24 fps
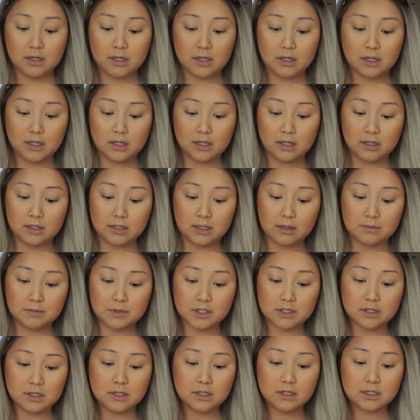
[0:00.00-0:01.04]
And I'm
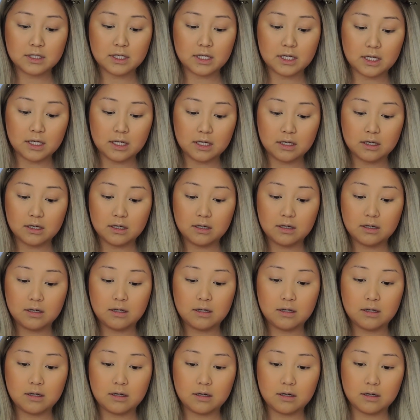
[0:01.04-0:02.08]
just going to take
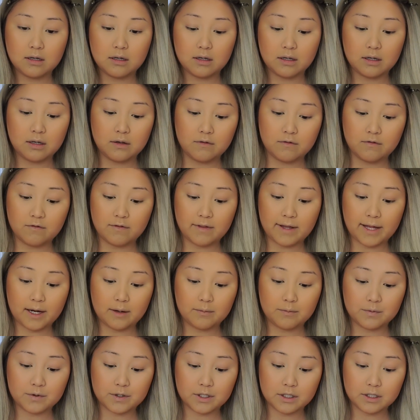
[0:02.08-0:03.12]
a
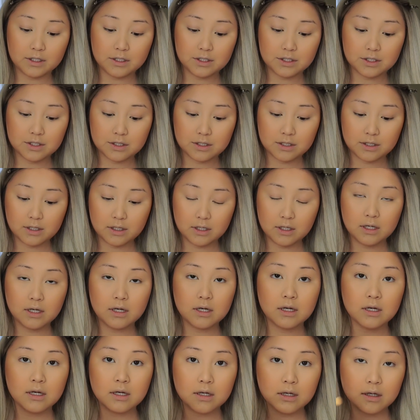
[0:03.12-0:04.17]
flat brush
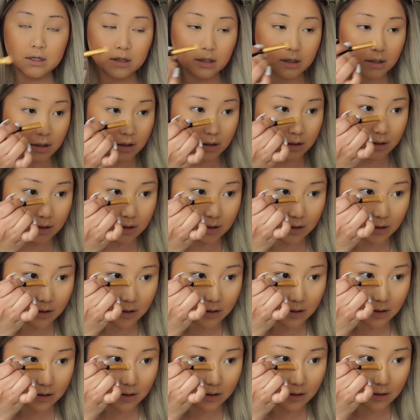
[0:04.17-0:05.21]
and
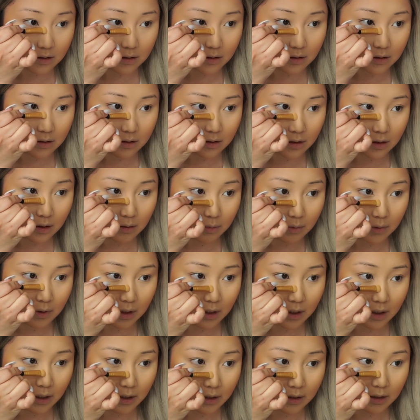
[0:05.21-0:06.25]
just
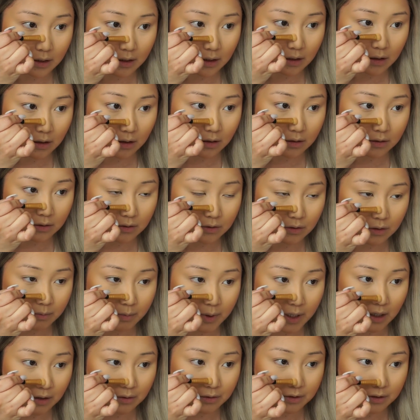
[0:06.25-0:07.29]
apply the contour
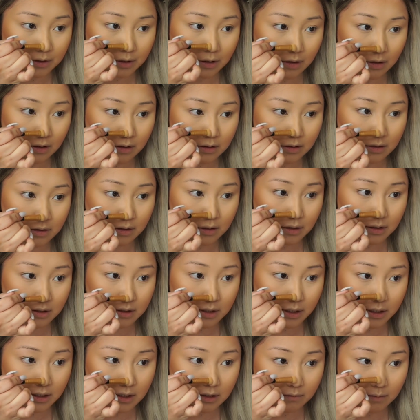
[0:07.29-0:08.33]
powder onto the
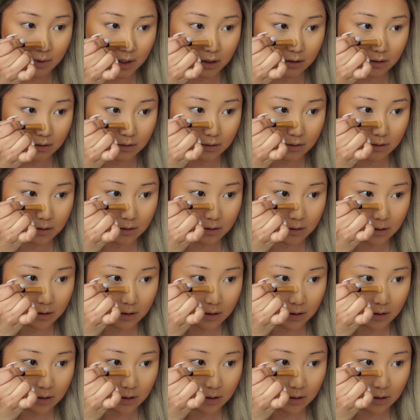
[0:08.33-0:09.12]
sides of my nose.